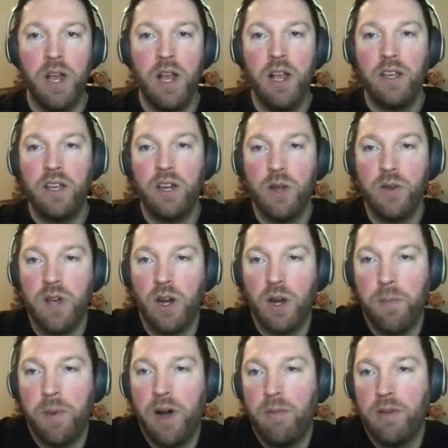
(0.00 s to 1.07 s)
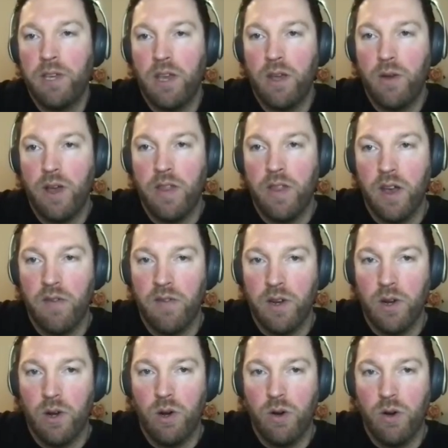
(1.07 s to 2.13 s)
You can use it on a barbecue, in the
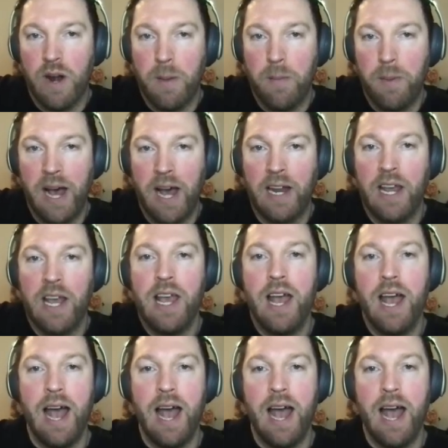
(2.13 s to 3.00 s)
oven, or in a pan.